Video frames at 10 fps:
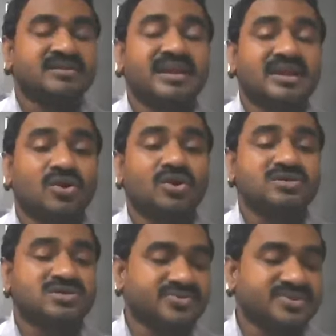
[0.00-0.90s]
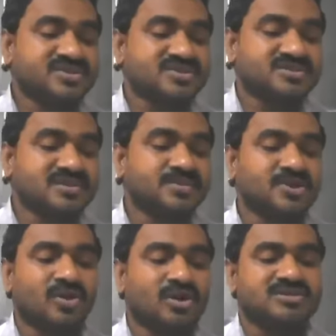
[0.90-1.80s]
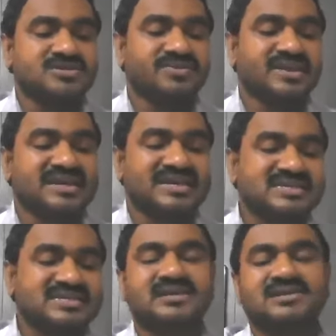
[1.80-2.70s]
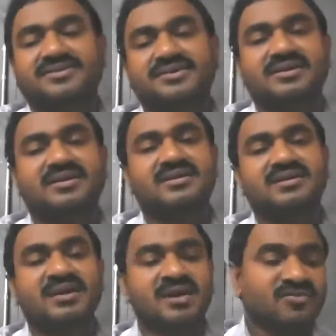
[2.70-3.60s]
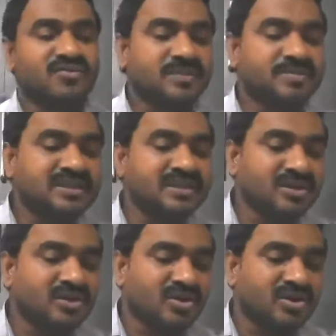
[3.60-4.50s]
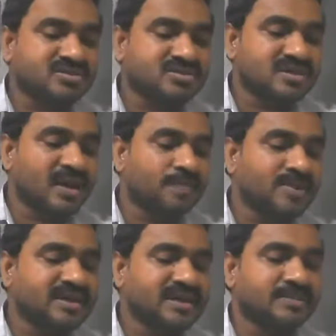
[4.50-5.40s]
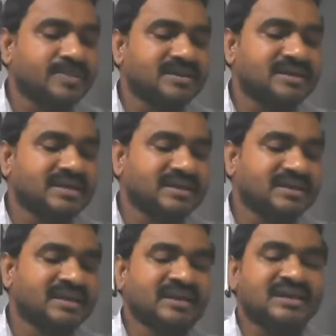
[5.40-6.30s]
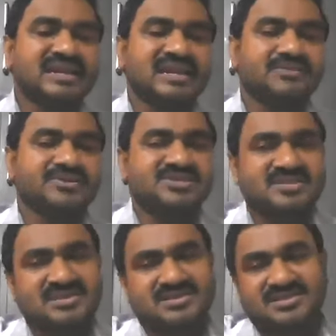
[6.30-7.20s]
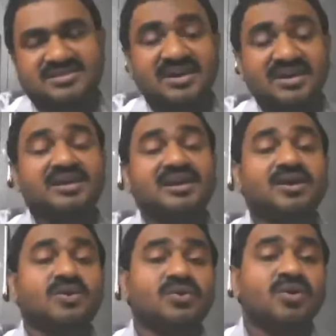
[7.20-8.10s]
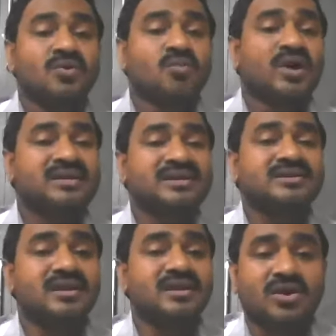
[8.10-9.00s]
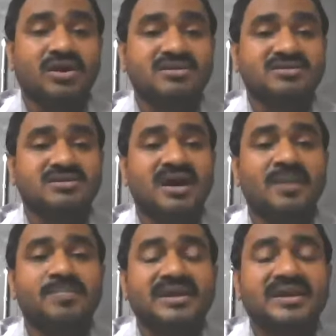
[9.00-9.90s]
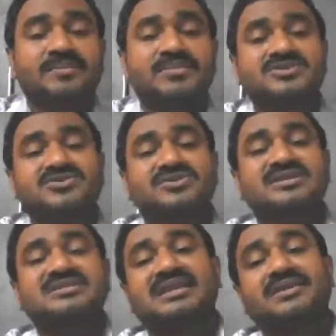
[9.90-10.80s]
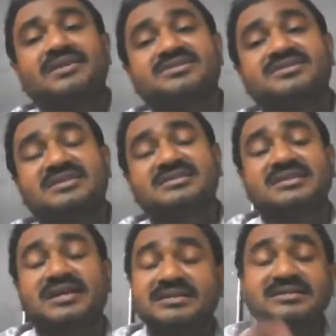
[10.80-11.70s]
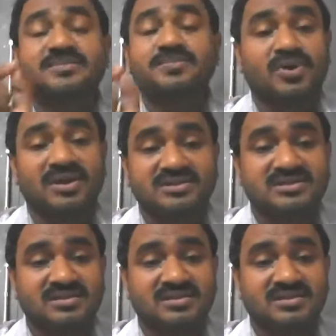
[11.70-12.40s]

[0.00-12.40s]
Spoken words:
the laws which semiology will discover will be the laws applicable in linguistics. Now, what are the laws applicable to this linguistics? That is the point.